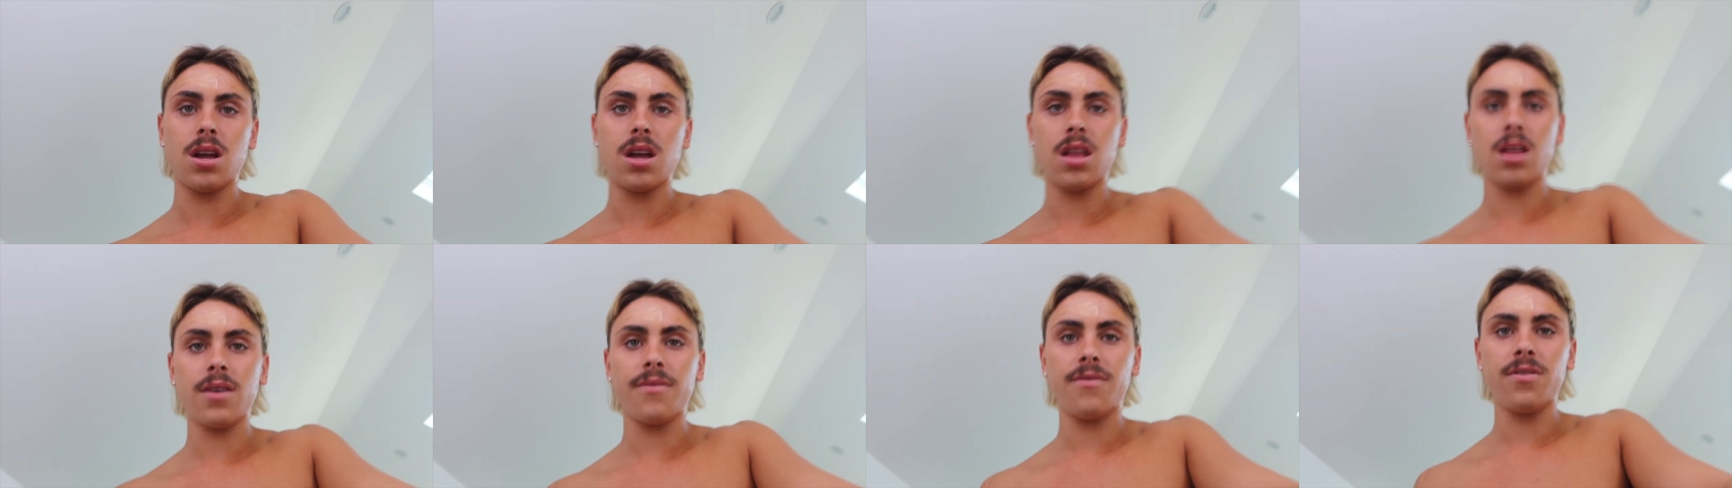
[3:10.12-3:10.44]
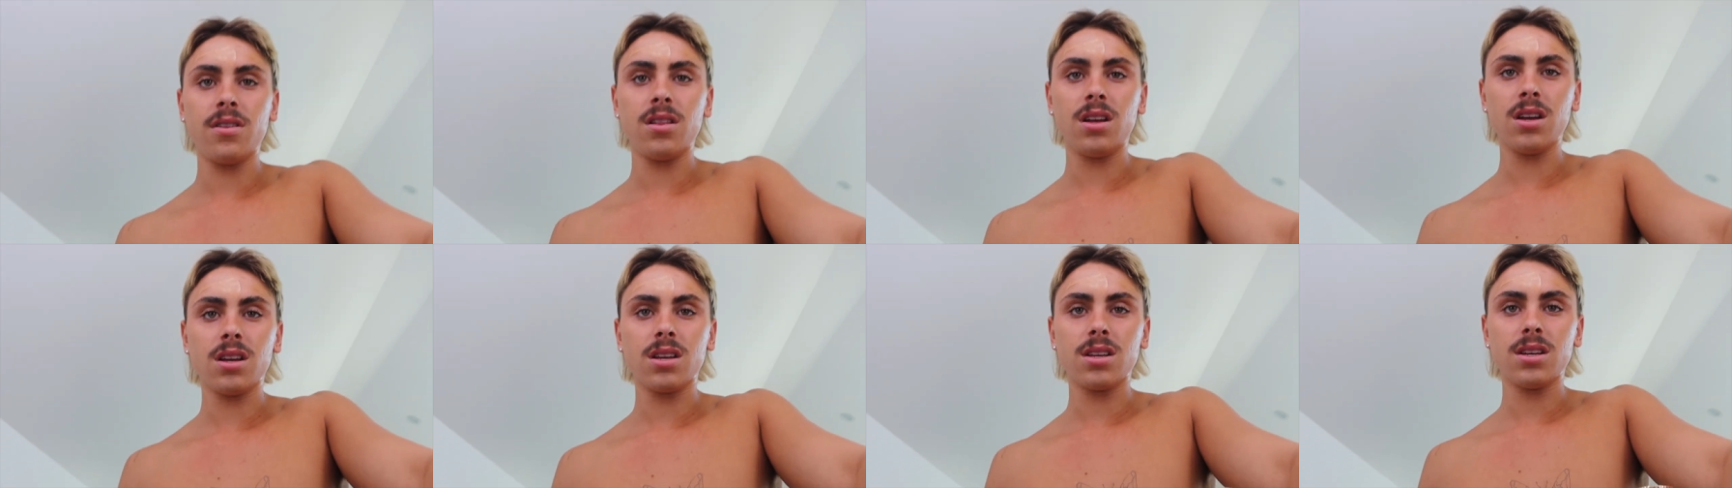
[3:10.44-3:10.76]
And I
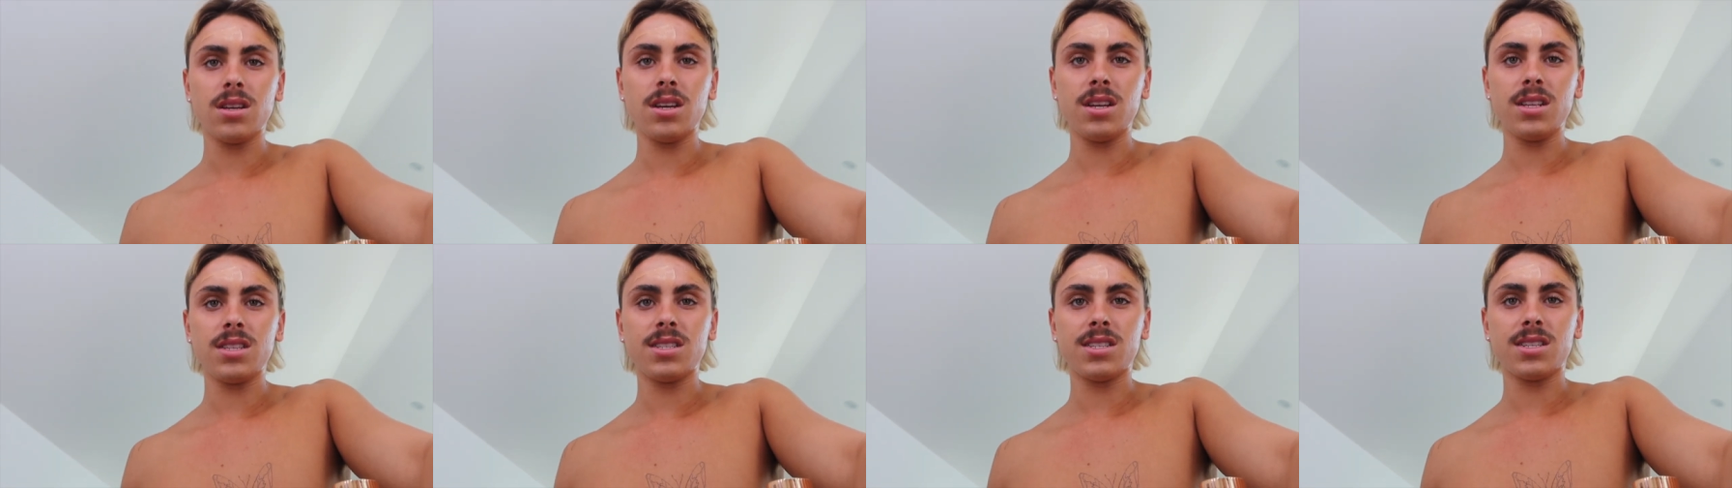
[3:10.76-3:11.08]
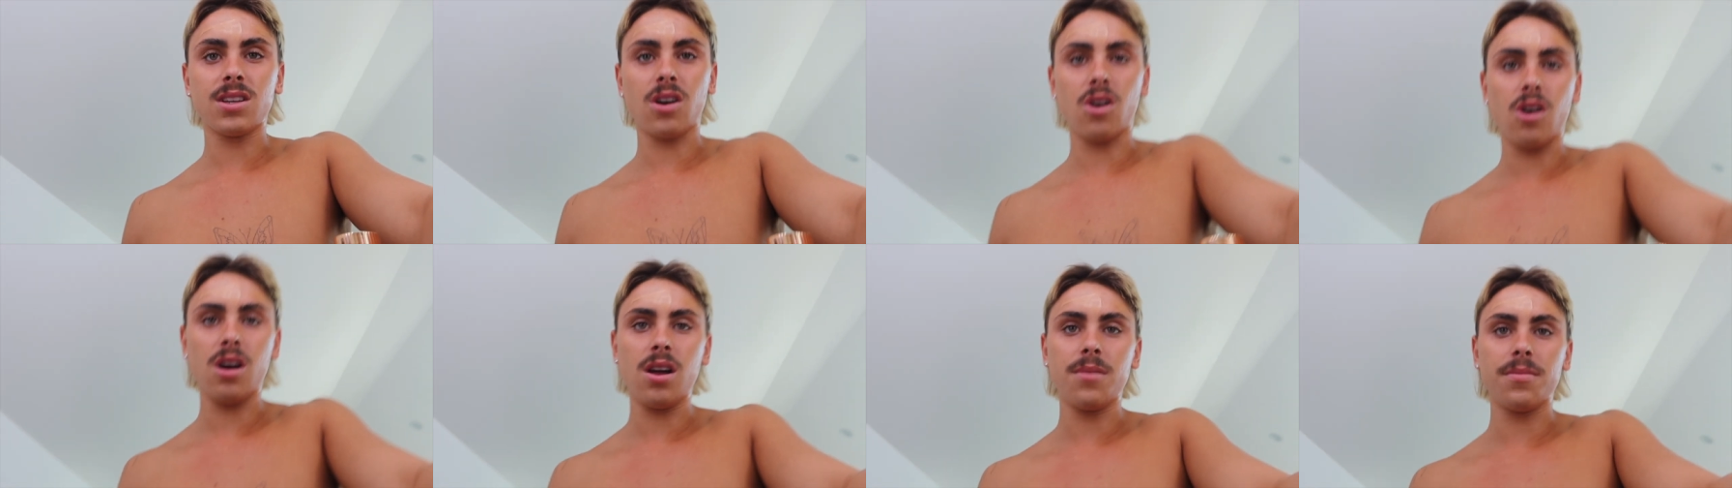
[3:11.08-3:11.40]
feel like it's
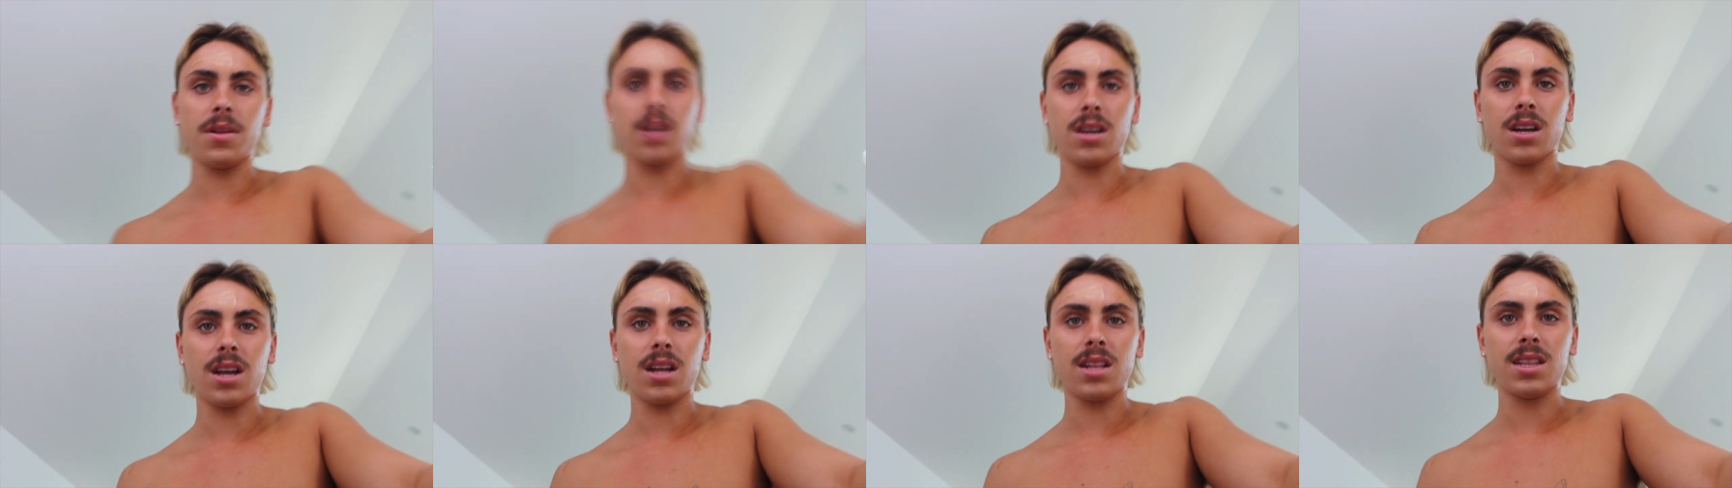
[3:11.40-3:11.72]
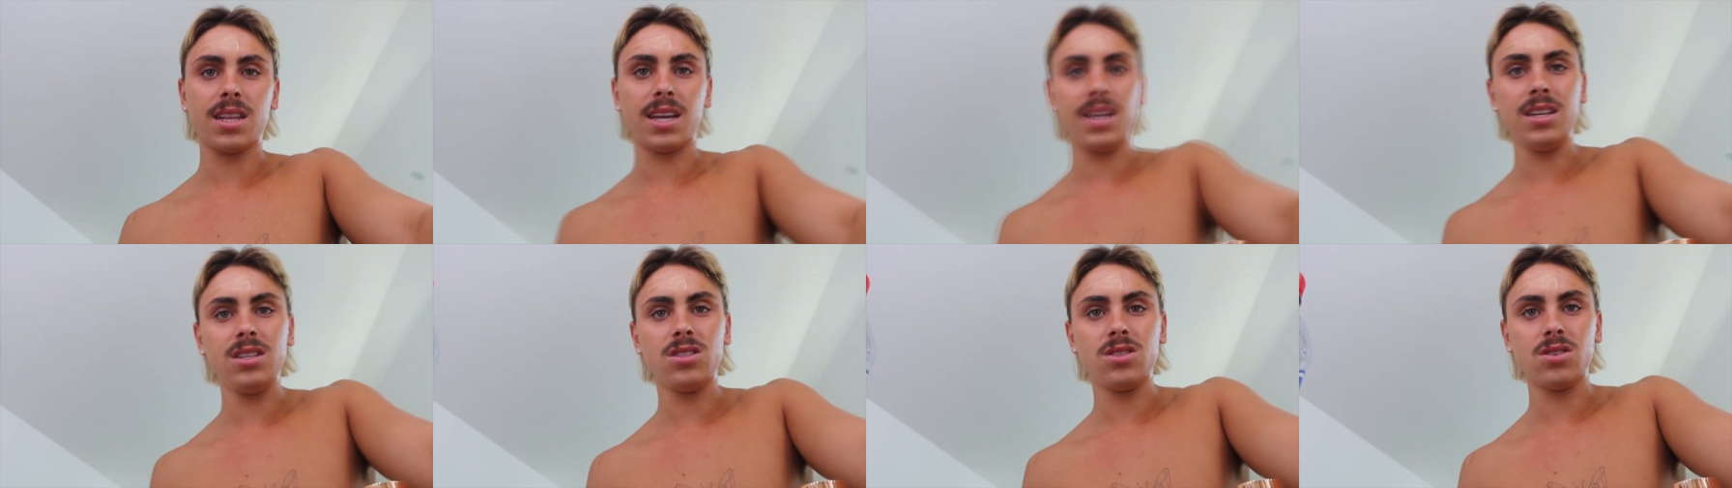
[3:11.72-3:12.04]
time, like I
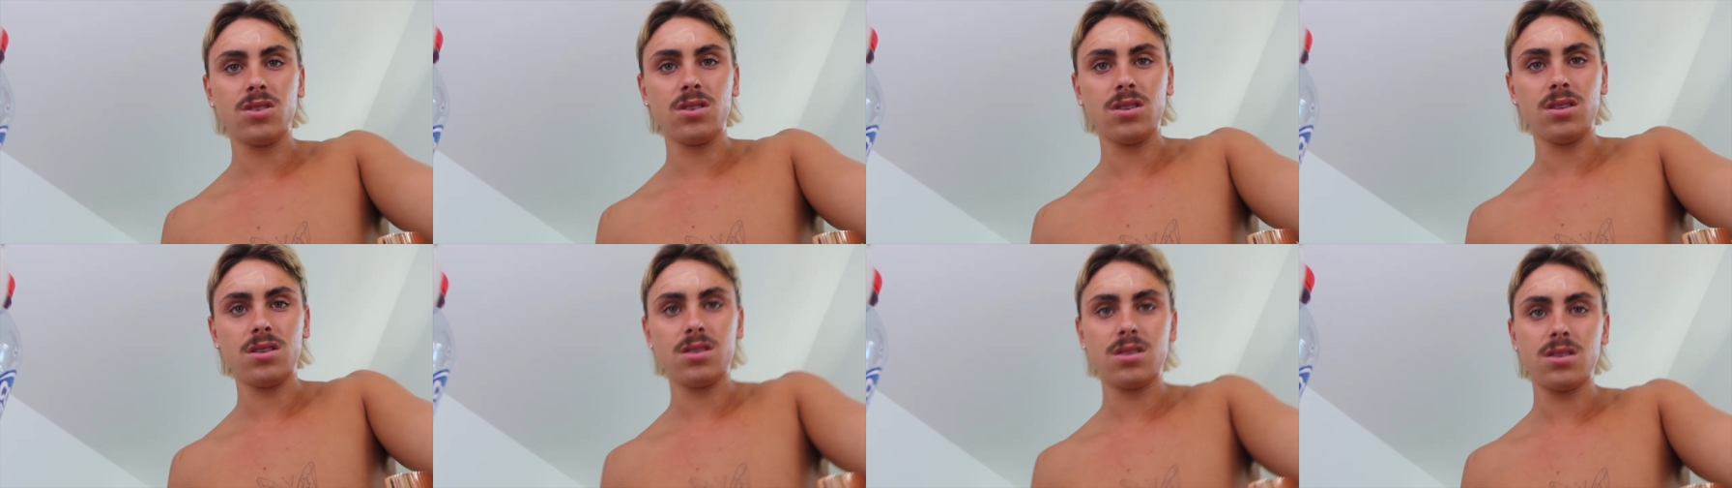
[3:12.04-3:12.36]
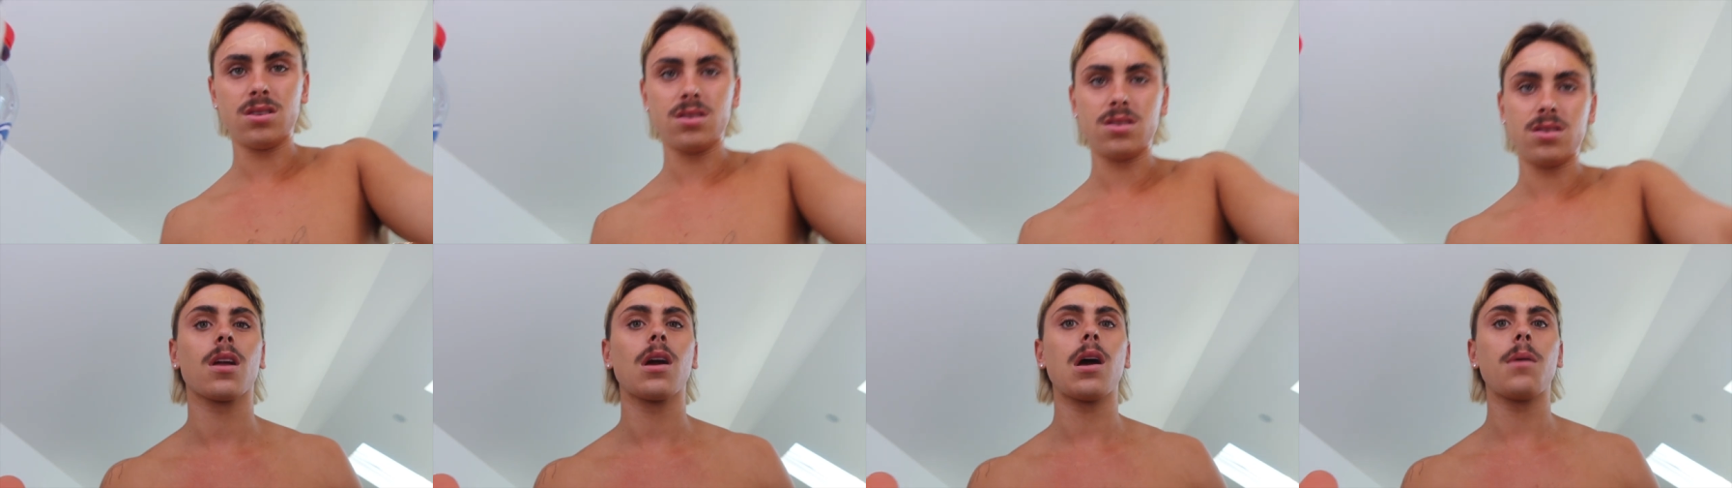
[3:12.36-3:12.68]
need to.
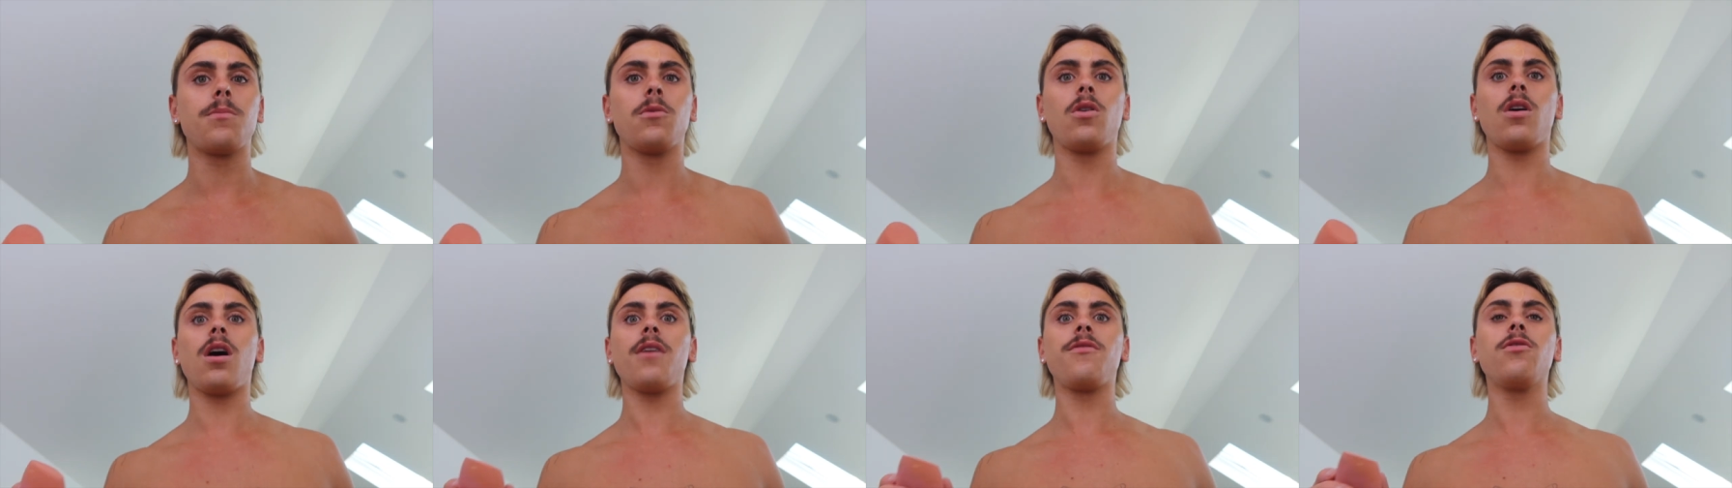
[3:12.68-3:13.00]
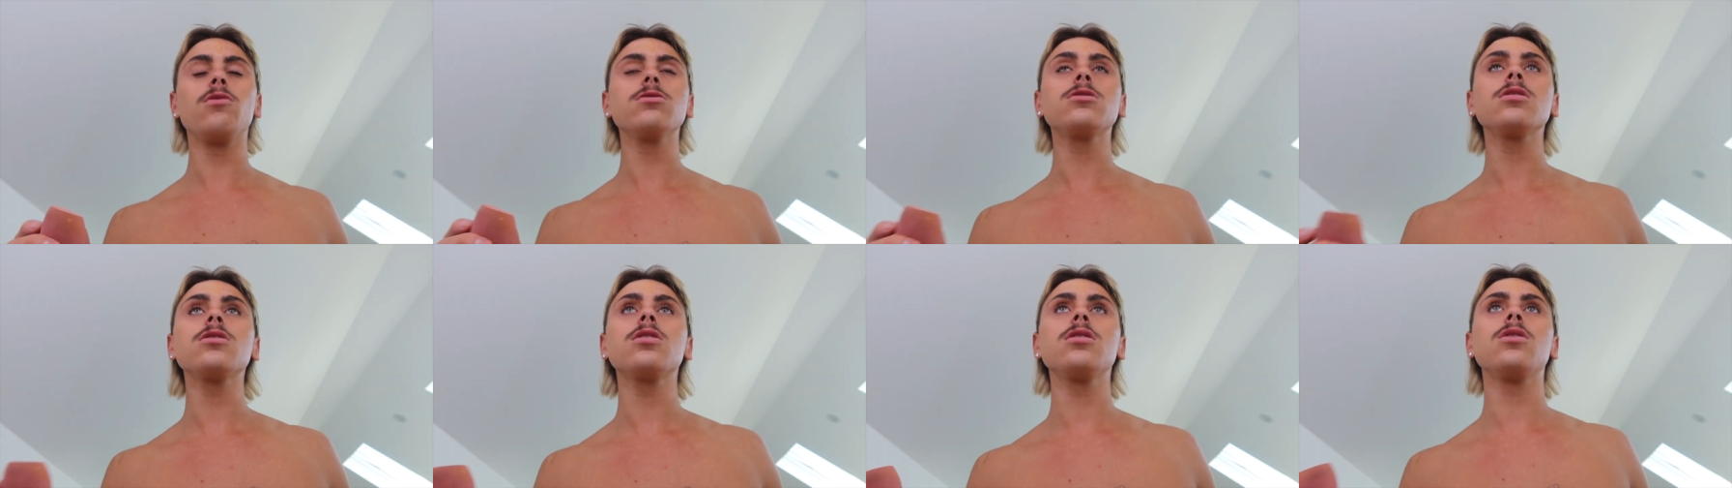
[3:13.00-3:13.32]
i have
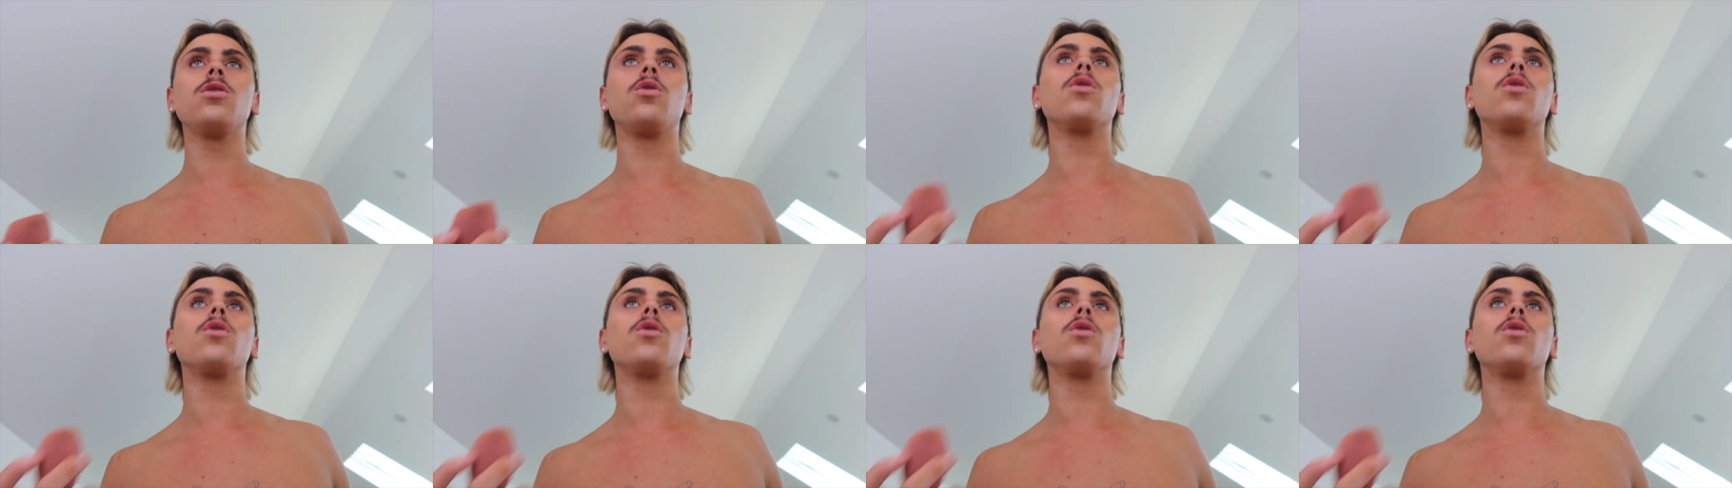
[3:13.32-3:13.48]
also got the